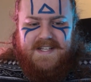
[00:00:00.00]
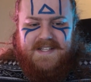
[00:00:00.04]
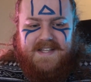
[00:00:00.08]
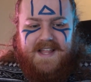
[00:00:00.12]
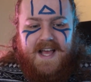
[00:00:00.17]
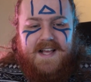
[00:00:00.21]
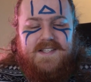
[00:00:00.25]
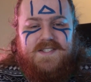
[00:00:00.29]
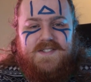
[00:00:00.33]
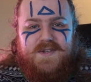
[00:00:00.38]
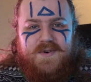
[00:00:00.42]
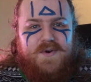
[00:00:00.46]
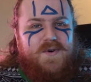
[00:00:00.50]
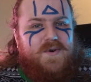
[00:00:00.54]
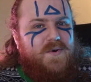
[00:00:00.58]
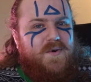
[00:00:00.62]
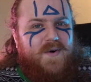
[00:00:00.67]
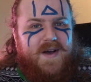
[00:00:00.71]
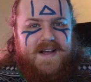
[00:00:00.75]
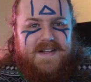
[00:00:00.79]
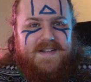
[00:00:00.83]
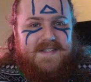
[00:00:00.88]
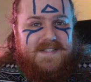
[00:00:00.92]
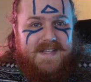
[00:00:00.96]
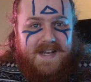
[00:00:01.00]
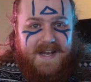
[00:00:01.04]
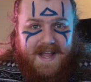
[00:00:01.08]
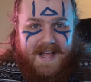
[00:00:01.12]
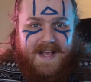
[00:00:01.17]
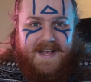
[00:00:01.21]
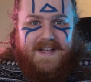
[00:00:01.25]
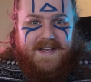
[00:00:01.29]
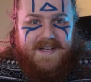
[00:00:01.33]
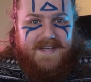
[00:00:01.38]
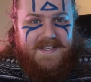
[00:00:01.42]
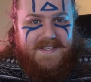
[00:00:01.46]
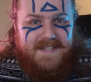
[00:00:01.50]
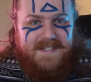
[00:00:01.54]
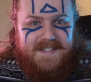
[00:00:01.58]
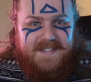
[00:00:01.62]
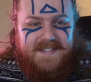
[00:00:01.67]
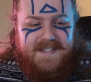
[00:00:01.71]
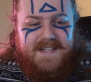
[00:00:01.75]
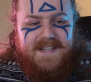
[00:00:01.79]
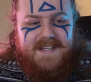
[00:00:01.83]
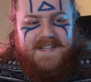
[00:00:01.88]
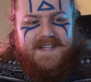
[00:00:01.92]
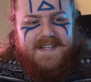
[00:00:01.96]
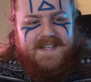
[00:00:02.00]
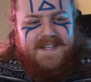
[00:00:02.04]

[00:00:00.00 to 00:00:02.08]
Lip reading: There's always layers.